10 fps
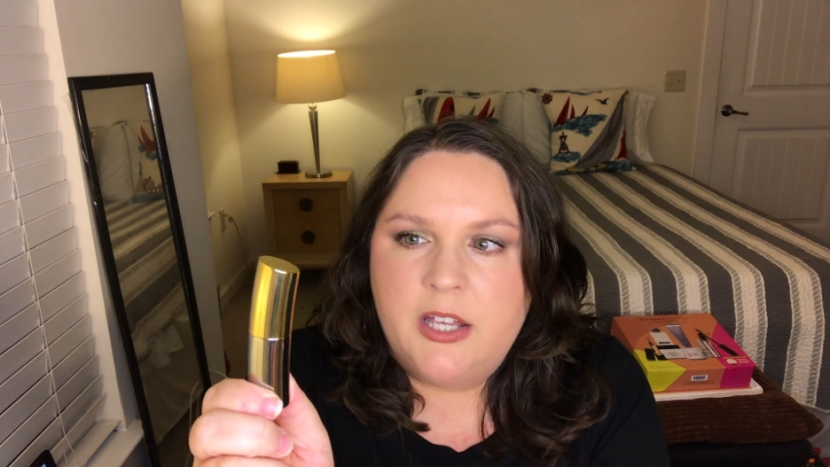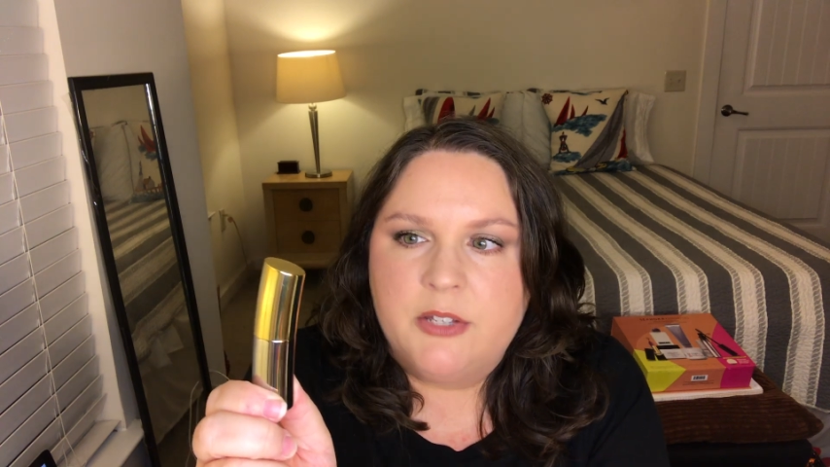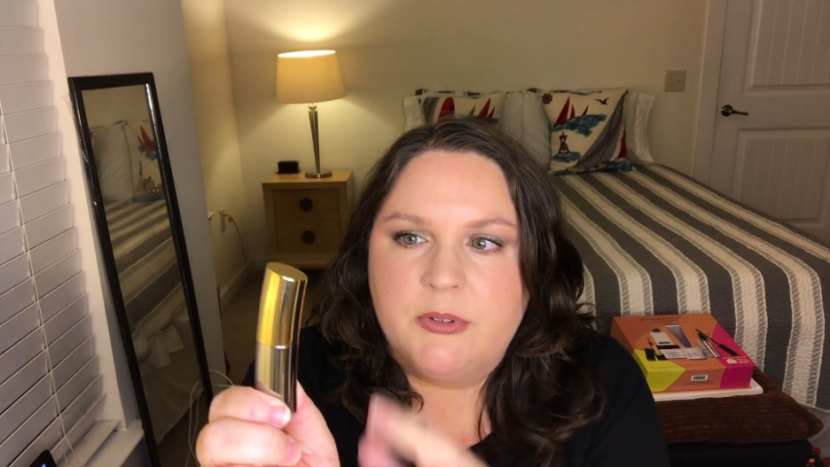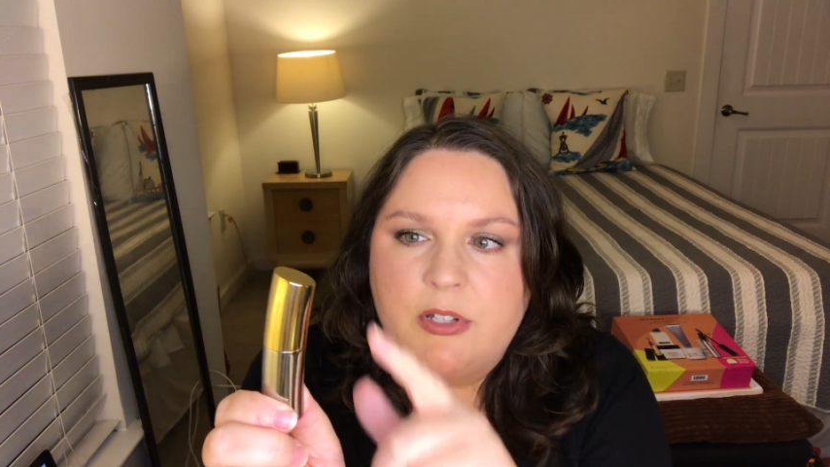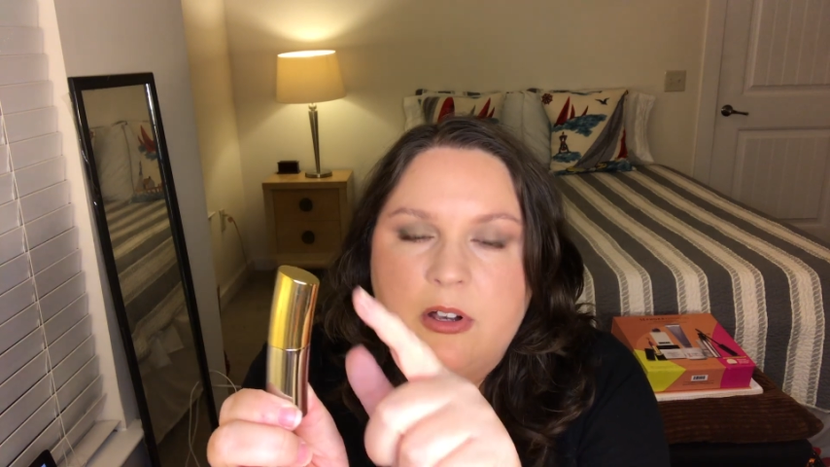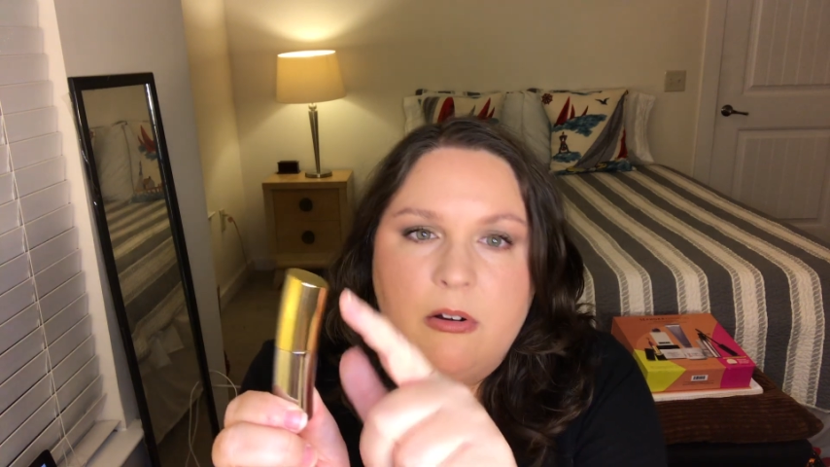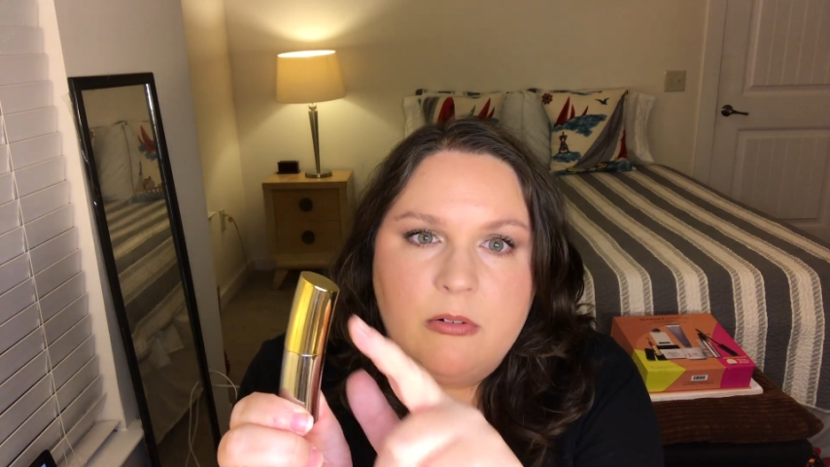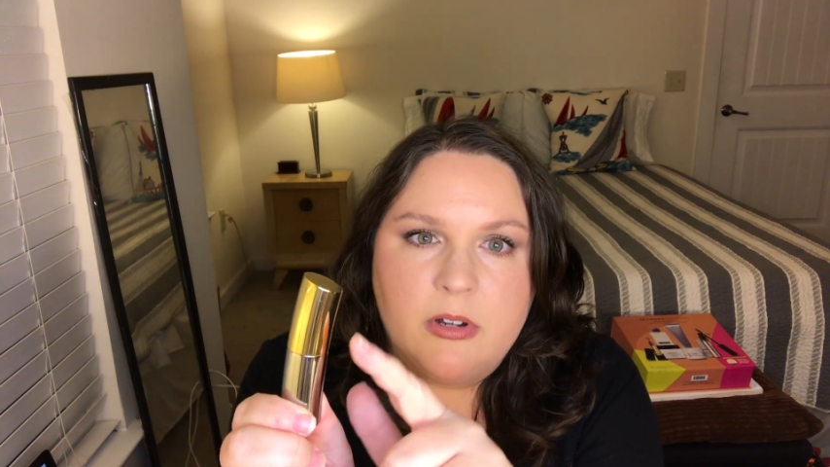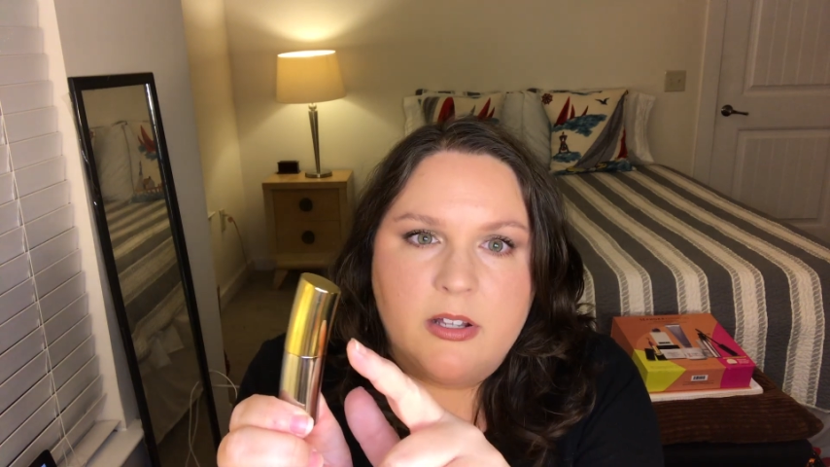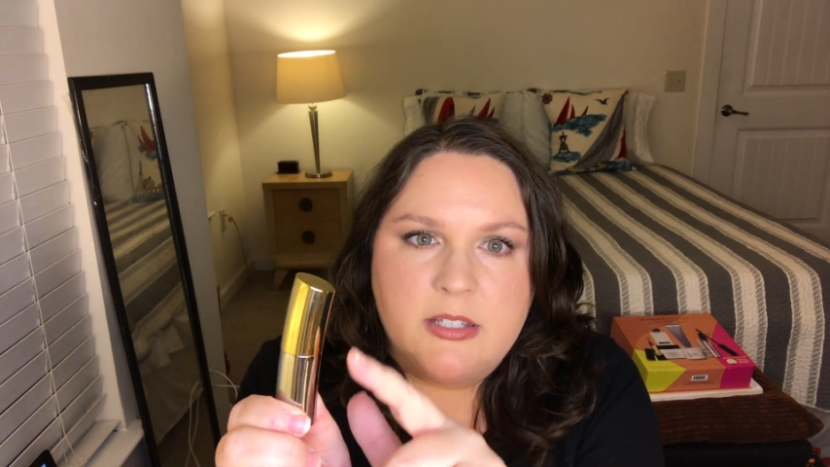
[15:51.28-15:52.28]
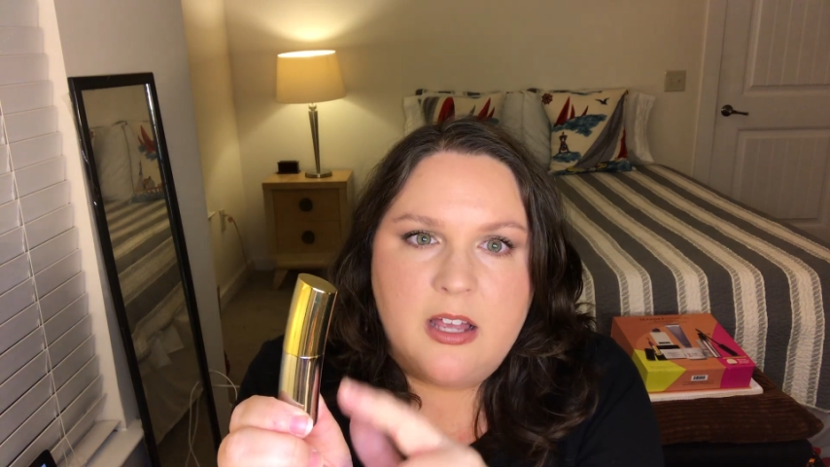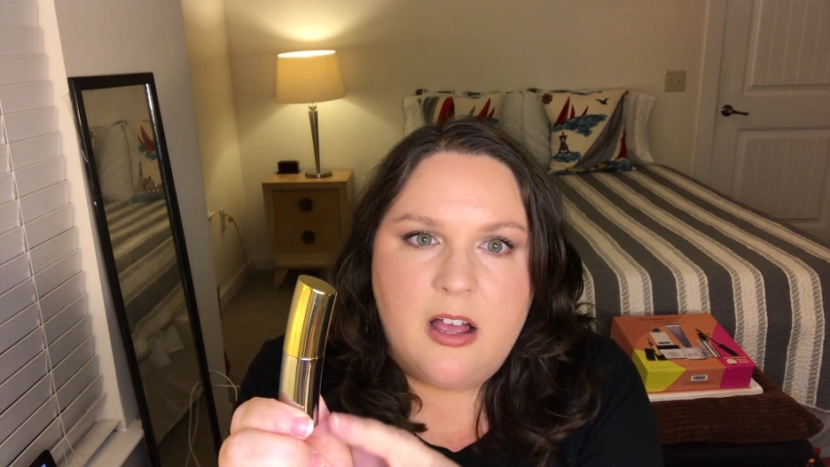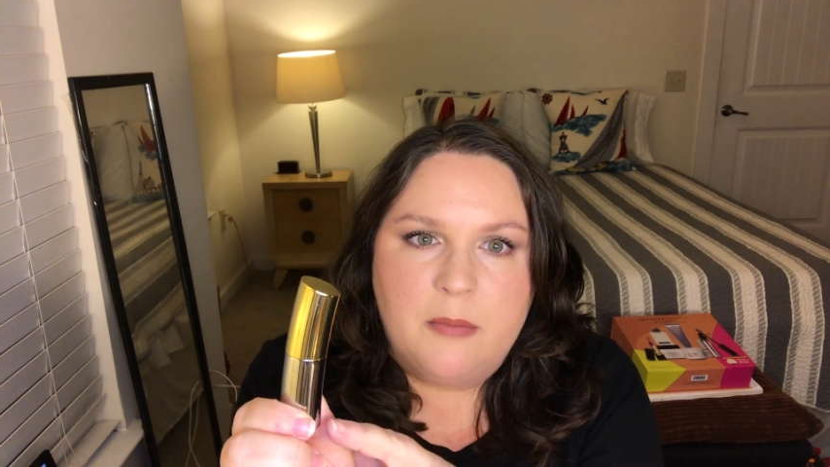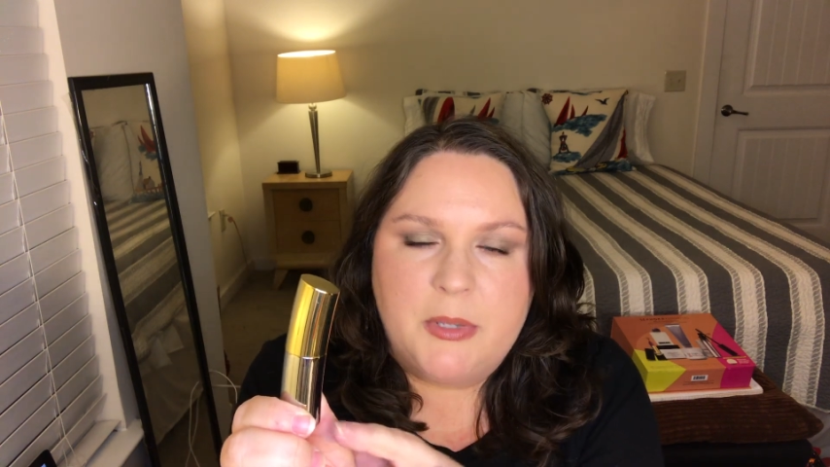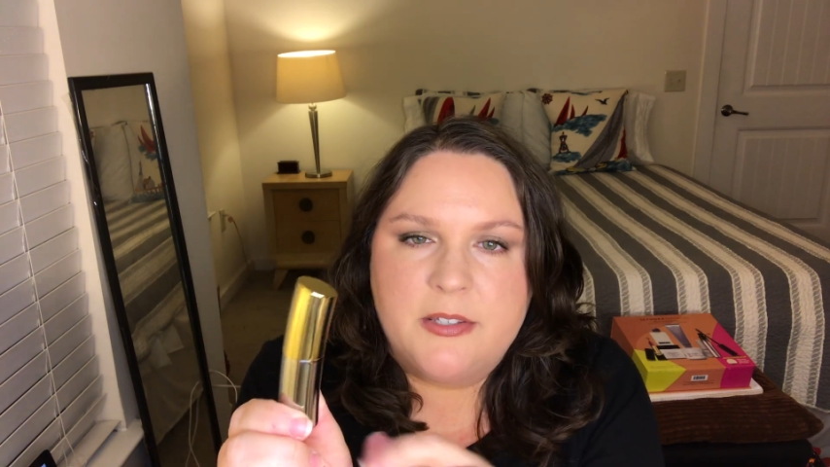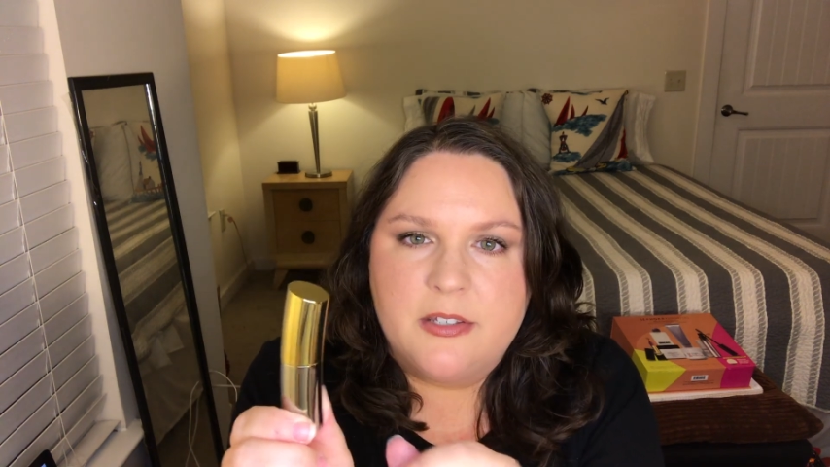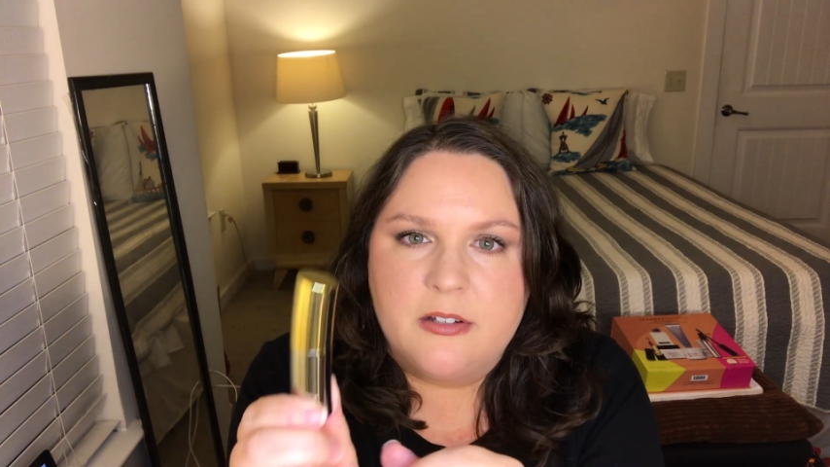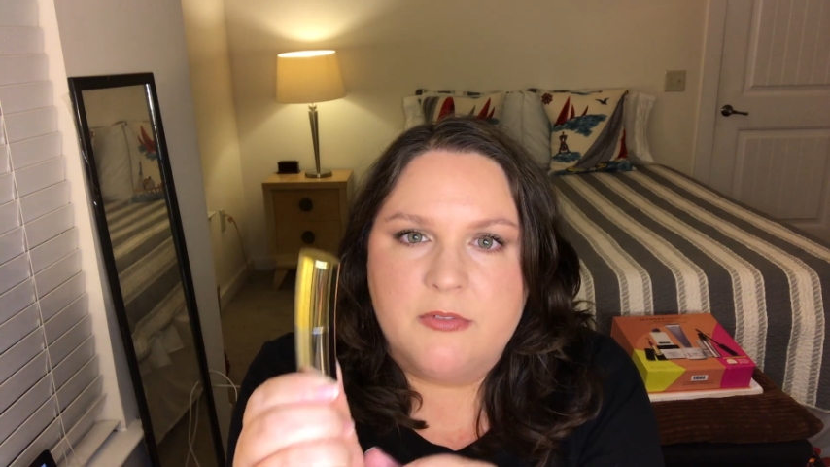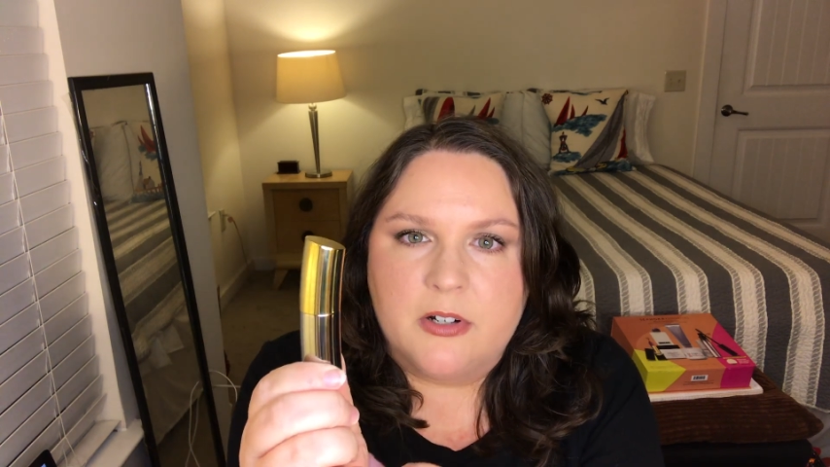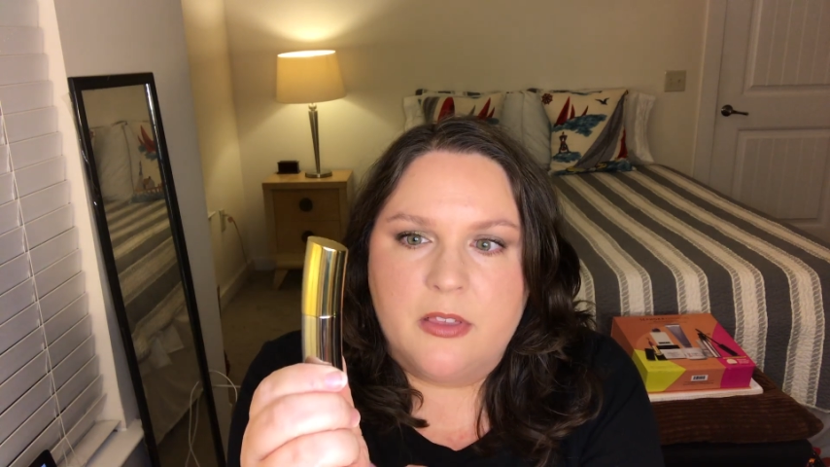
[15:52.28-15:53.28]
So it's gold on top and
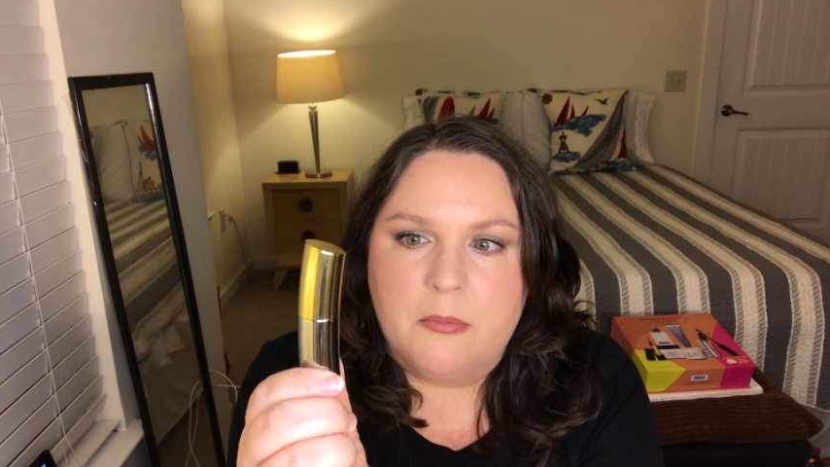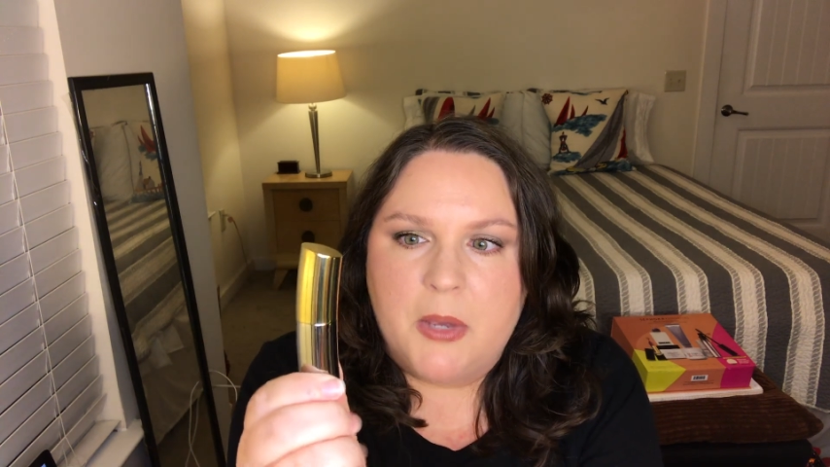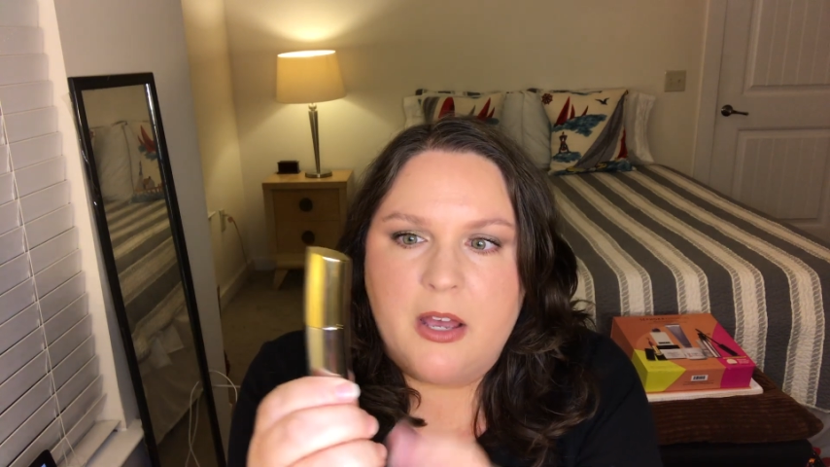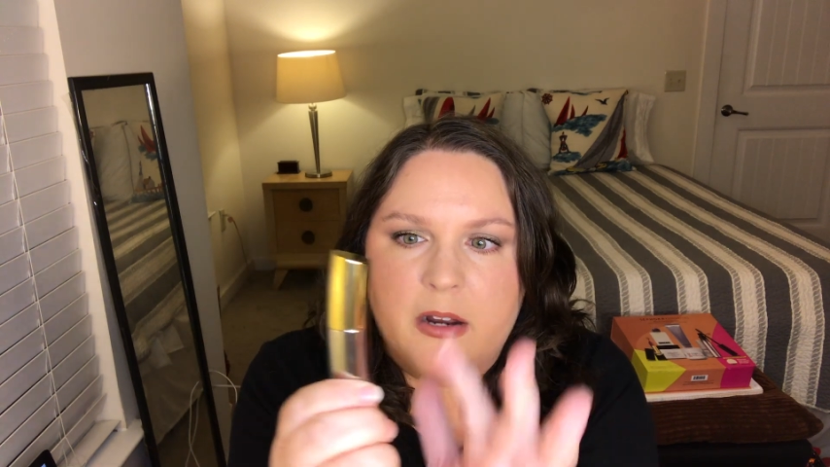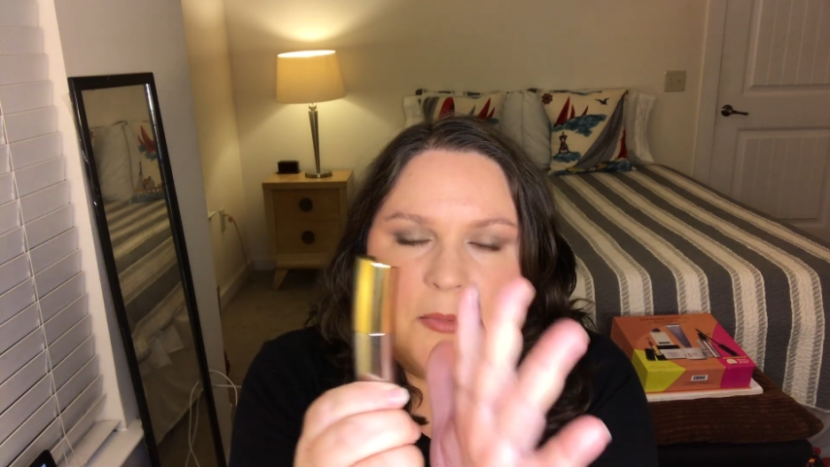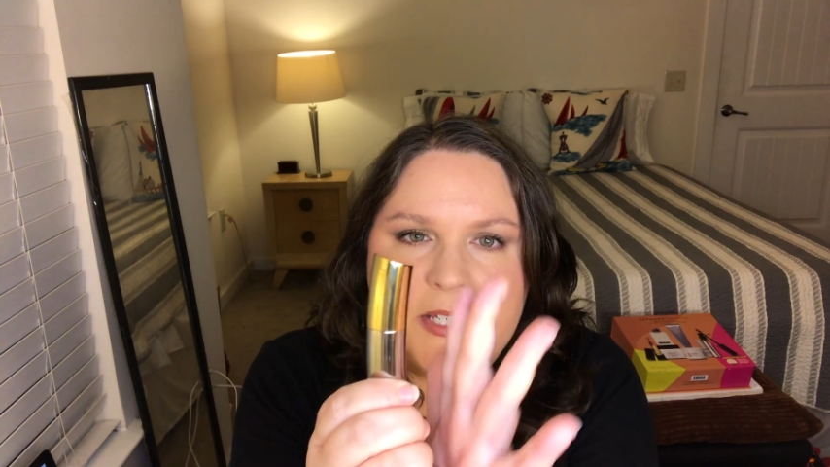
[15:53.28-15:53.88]
silver on the bottom.